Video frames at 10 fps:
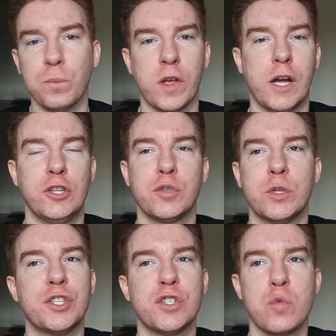Like, I just
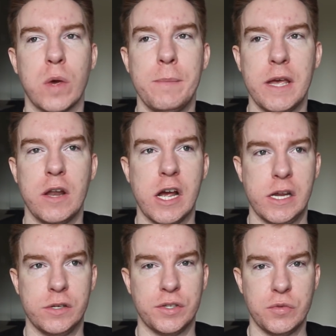want to swim in
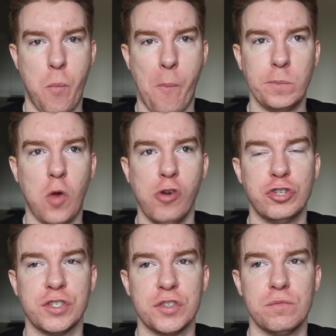ice and
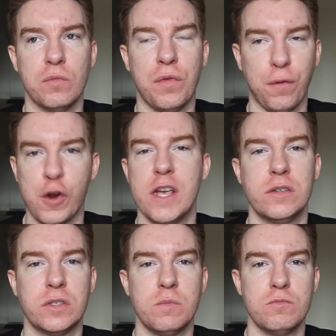just
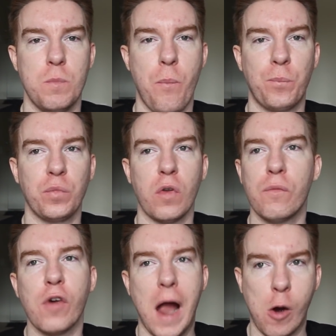freeze
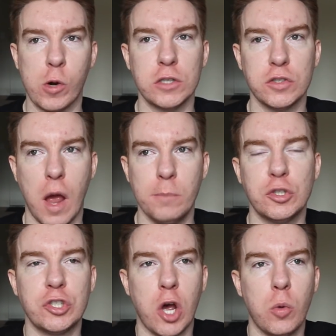for hours. I'm
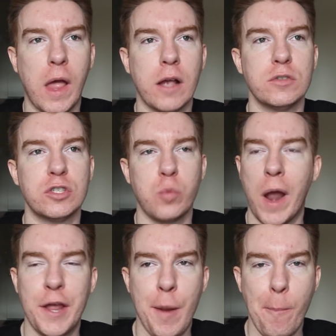so, like,
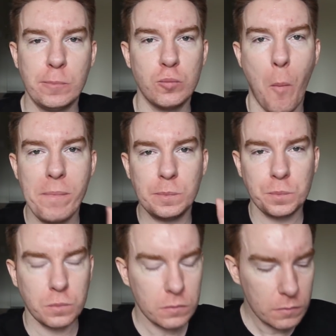sweaty,
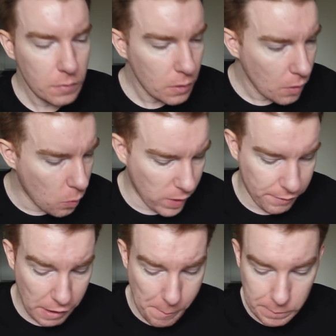
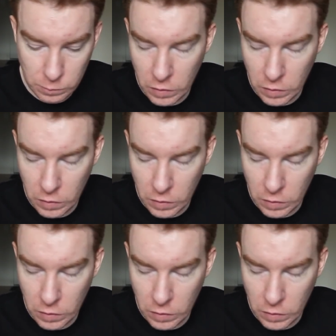whatever.